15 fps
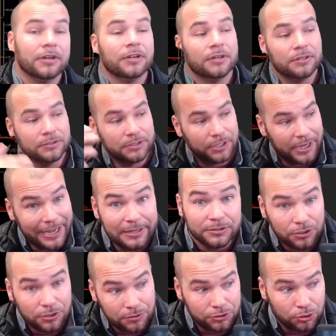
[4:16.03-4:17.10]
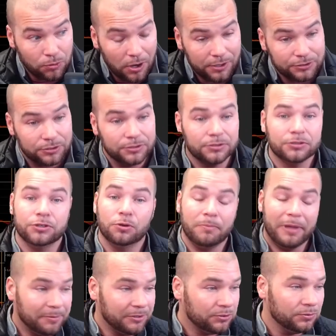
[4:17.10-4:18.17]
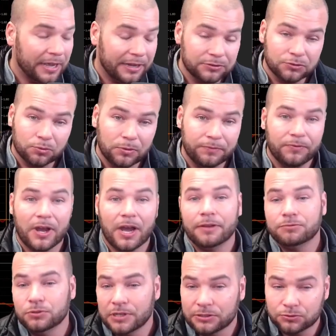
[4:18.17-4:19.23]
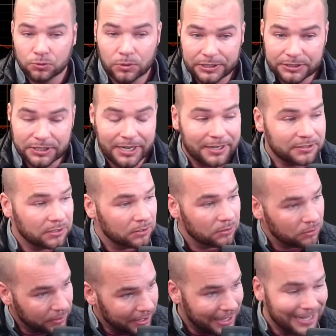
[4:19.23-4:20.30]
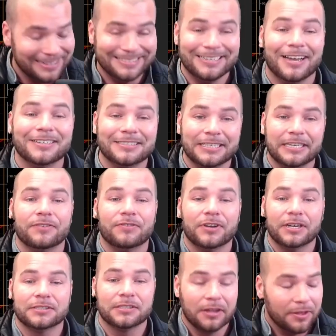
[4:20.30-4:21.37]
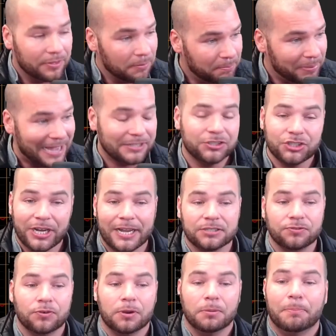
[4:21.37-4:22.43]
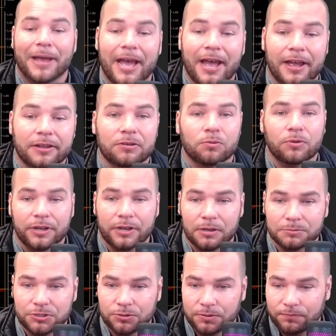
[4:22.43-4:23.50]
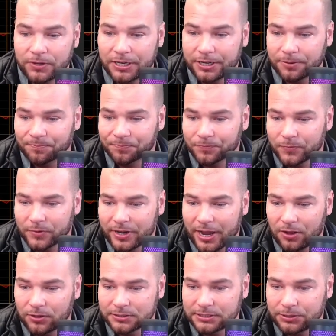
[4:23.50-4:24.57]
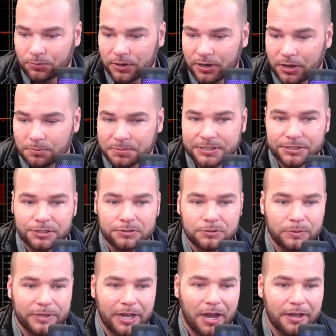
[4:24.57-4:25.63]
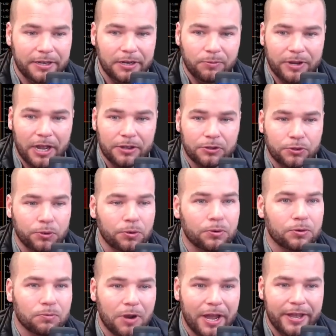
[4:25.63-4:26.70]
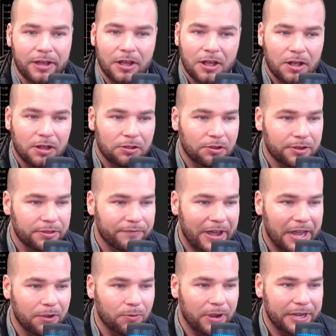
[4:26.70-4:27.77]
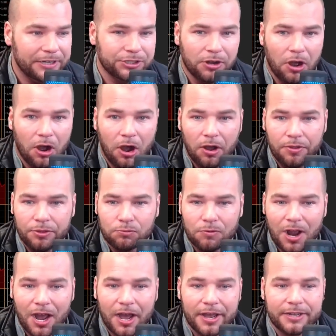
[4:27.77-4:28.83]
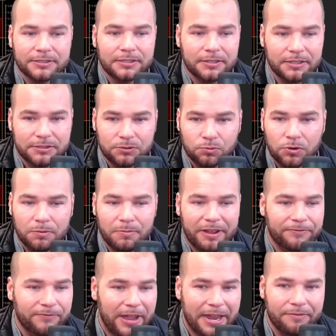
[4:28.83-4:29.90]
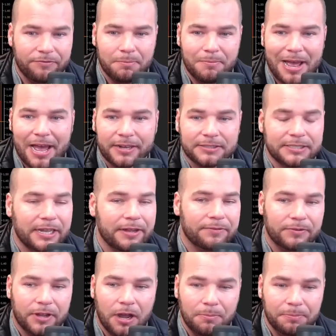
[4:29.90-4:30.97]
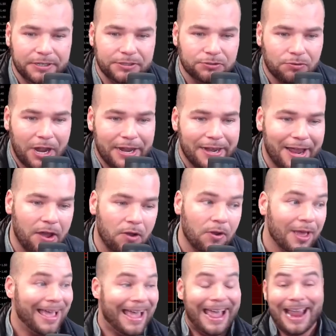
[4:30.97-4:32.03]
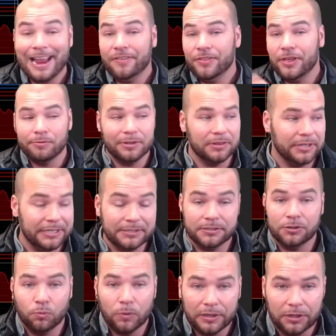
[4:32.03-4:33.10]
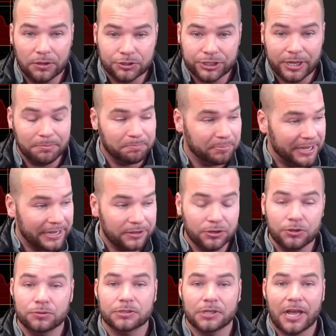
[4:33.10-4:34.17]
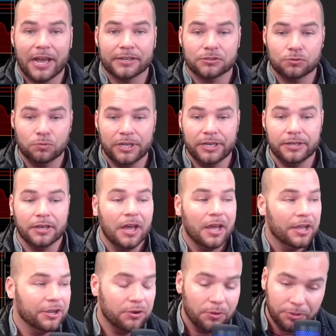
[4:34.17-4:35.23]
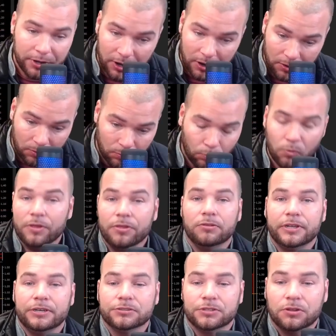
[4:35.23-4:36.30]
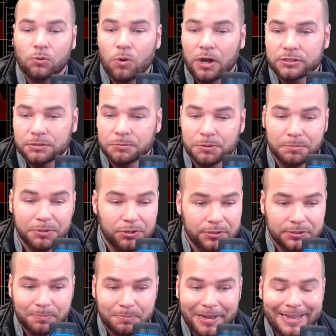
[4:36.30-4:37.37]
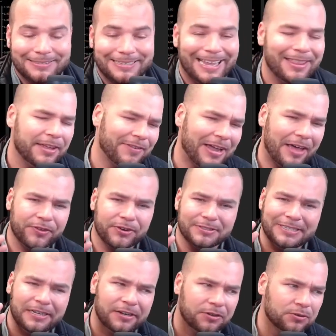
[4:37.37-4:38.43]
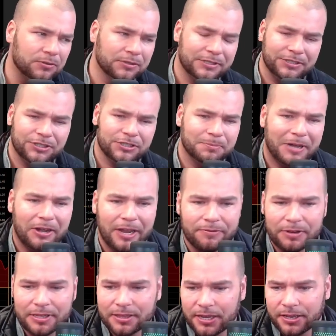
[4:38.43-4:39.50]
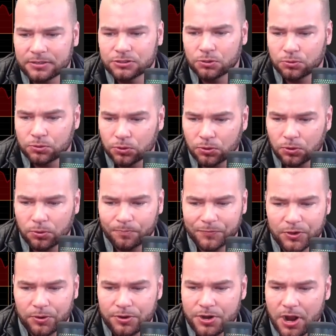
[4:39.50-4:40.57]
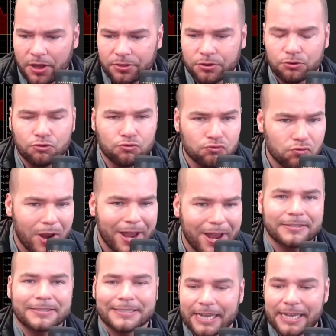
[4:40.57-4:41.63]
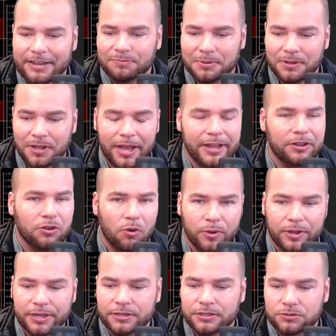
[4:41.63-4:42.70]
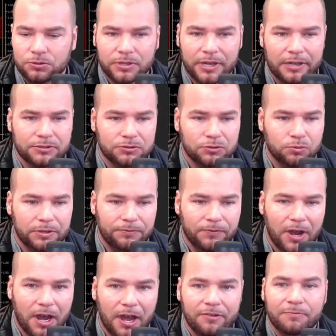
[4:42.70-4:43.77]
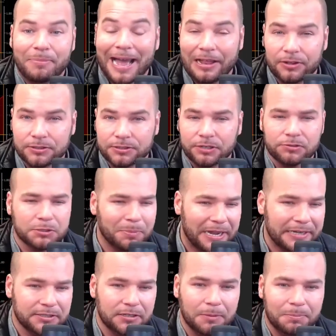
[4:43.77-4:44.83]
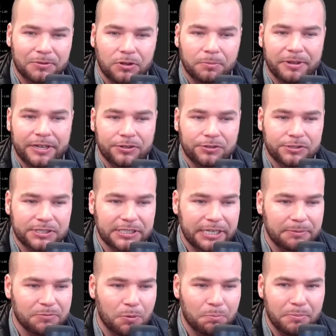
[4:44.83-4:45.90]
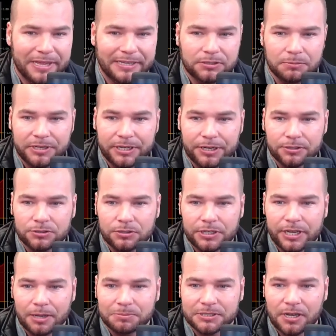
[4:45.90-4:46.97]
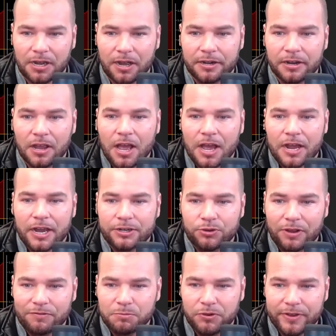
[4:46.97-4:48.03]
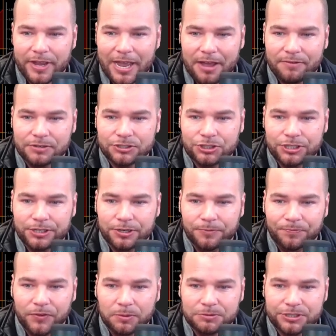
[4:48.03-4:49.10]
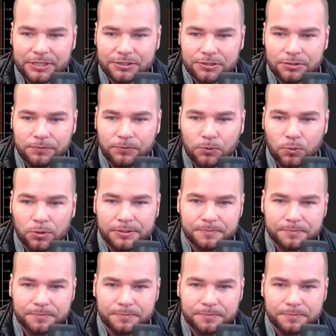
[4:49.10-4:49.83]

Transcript: to into the 200s, you know, maybe 2025, 2026. It does give us the best chance for a bag when it comes to NVIDIA. Now, let's see what other positions we got here. We got Google, right? Look at the valuation on the rise. This is one of my favorite MagSafe companies right now. And they released the Willow chip. Big news last week. You know, they're one of the leaders in the quantum computing space, and they've got their tentacles in just about everything. So, Google, you know, another great safe play going into 2025. Palantir, we're spicing up a little bit. You see momentum here to the upside. Now, I do have a moving average here. I'm going to change this to 40.